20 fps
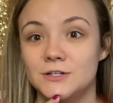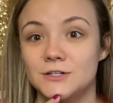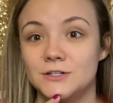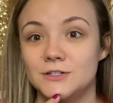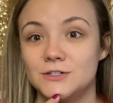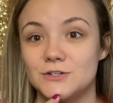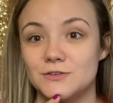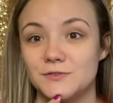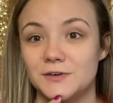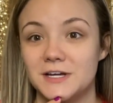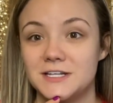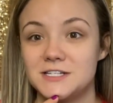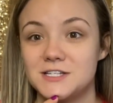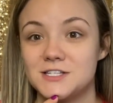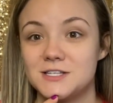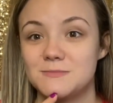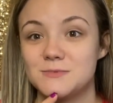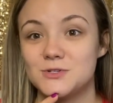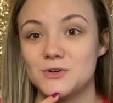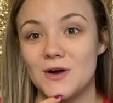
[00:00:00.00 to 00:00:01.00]
don't forget to
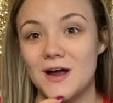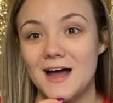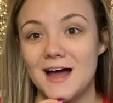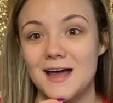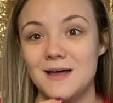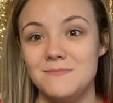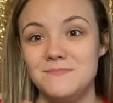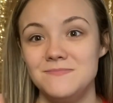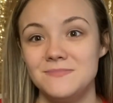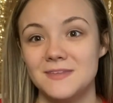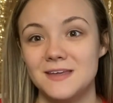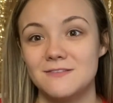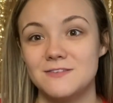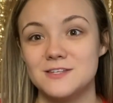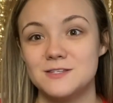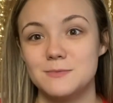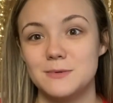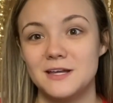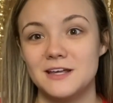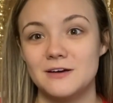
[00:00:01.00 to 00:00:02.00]
subscribe, give this
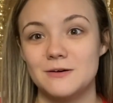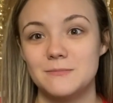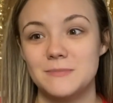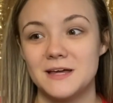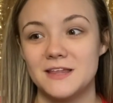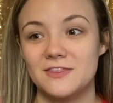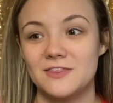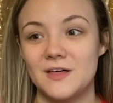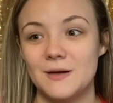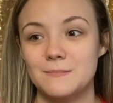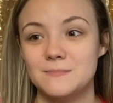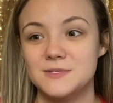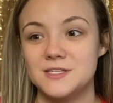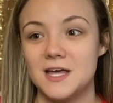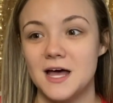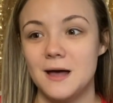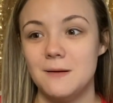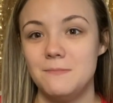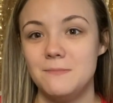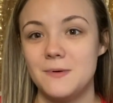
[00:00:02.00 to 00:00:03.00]
video a big thumbs
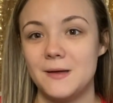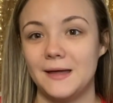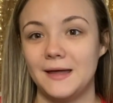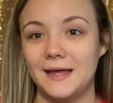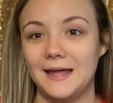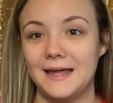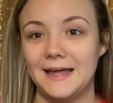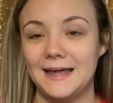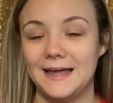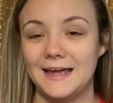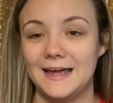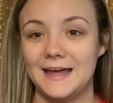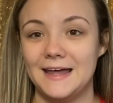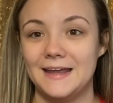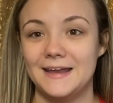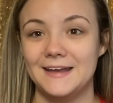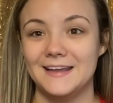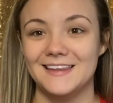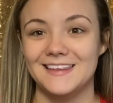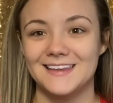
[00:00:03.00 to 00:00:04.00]
up,
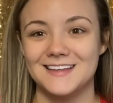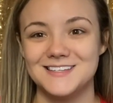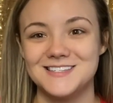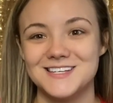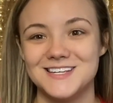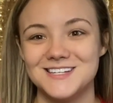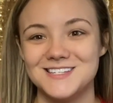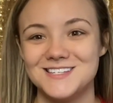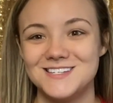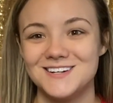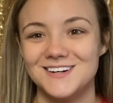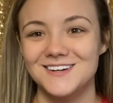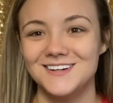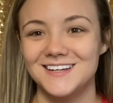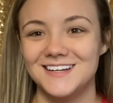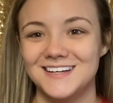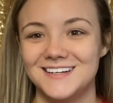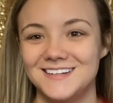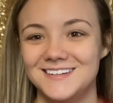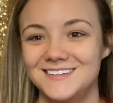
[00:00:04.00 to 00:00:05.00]
and let's get
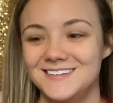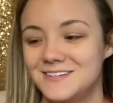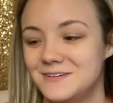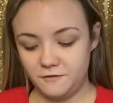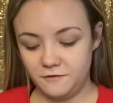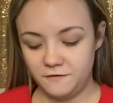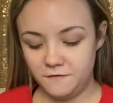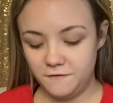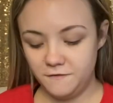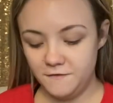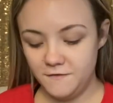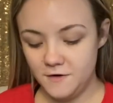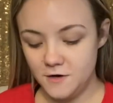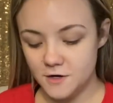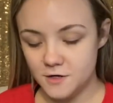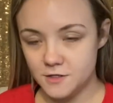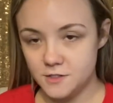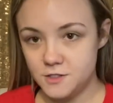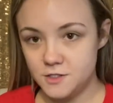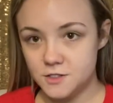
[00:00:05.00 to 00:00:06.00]
started.
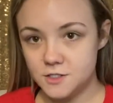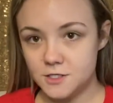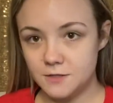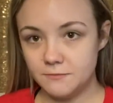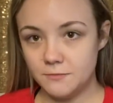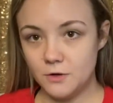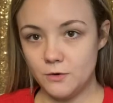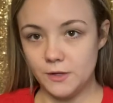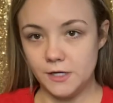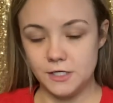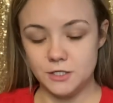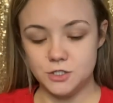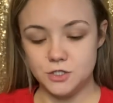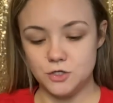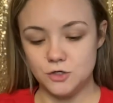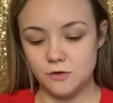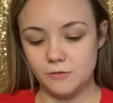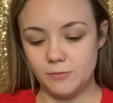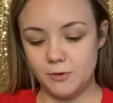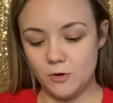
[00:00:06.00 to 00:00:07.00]
First, I'm going
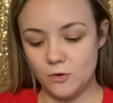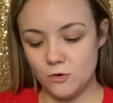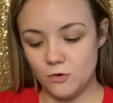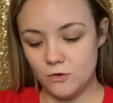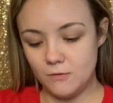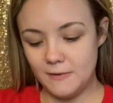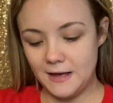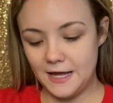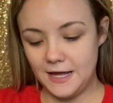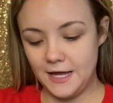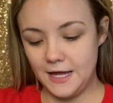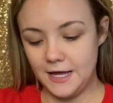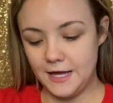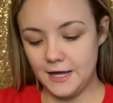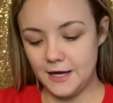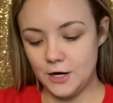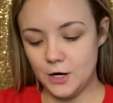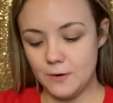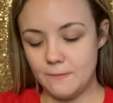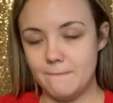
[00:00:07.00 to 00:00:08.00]
to pull my
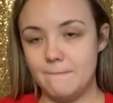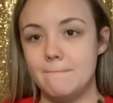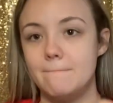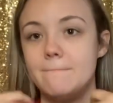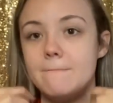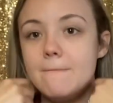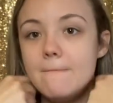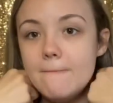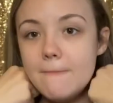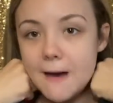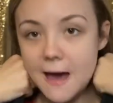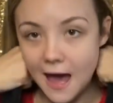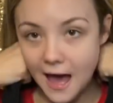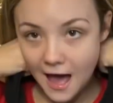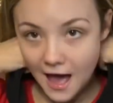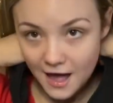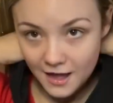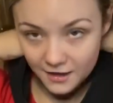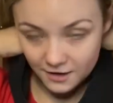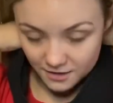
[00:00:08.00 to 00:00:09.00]
hair
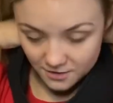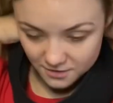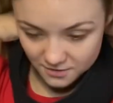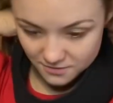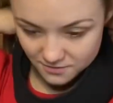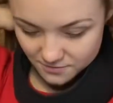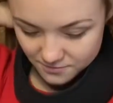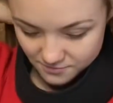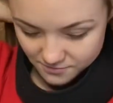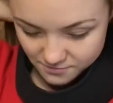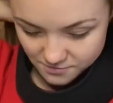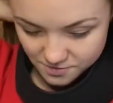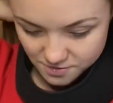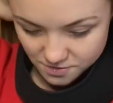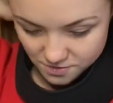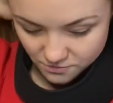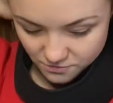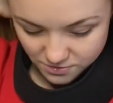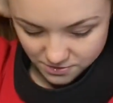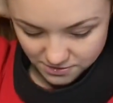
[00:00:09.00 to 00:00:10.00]
back
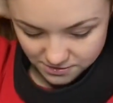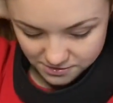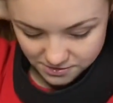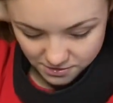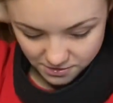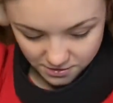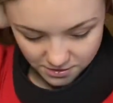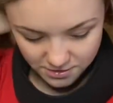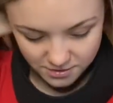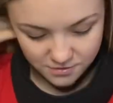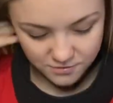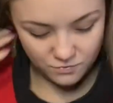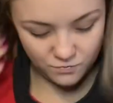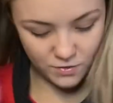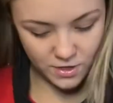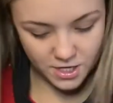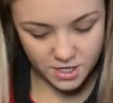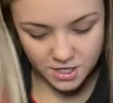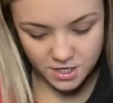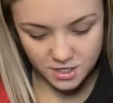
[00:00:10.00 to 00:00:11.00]
so it doesn't get in the
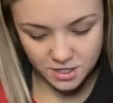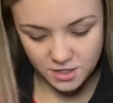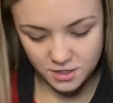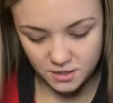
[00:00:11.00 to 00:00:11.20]
way.